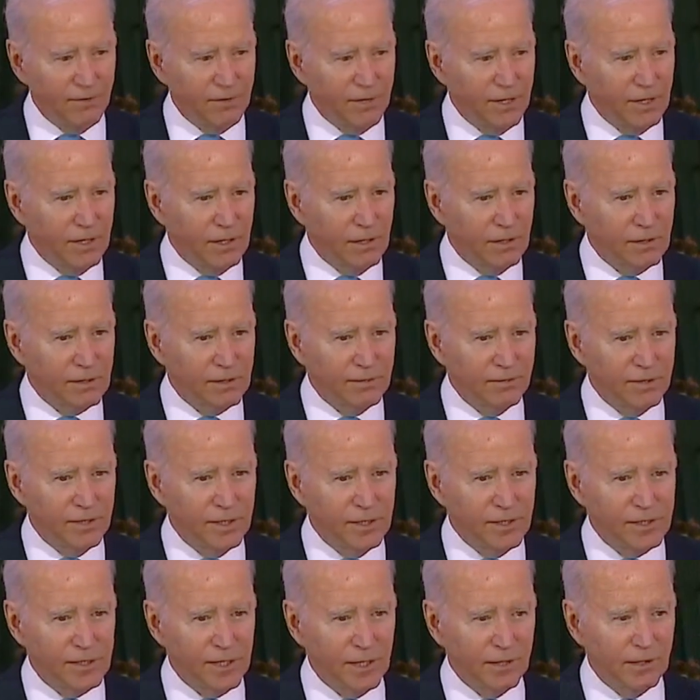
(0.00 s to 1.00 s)
years of a
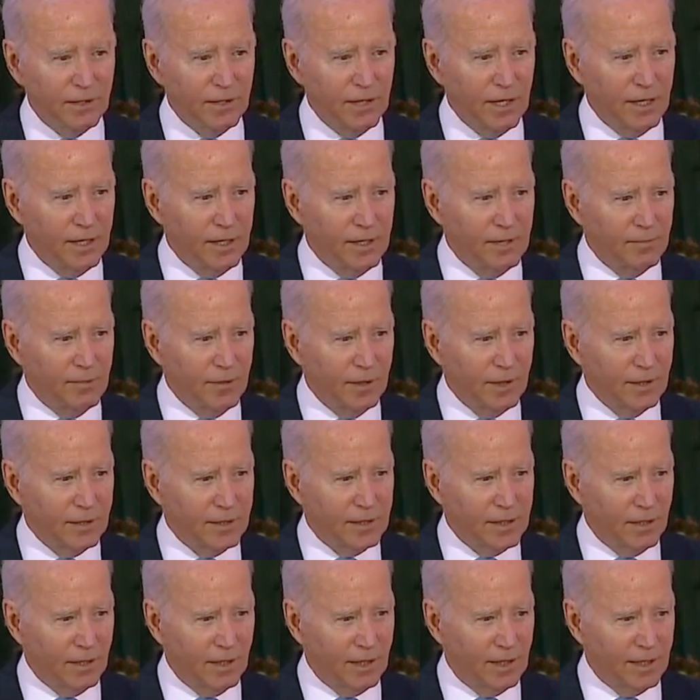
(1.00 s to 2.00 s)
desegregated
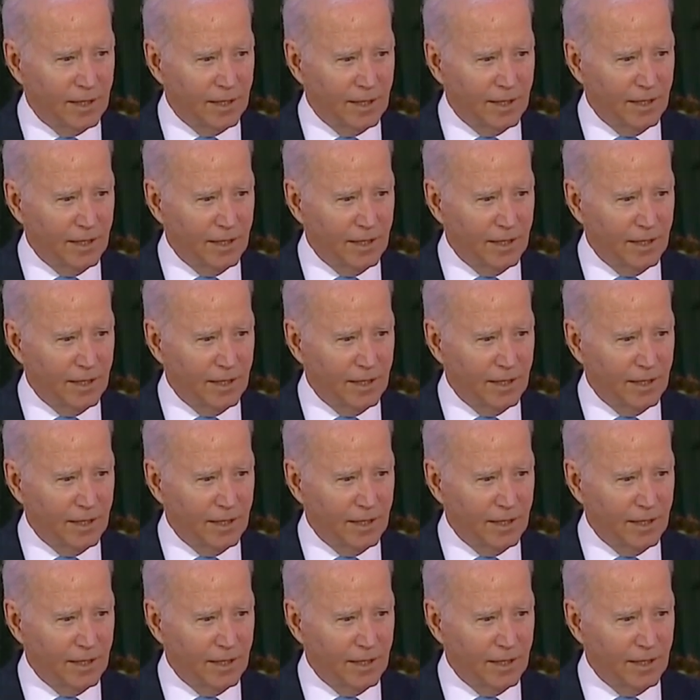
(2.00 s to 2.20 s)
military,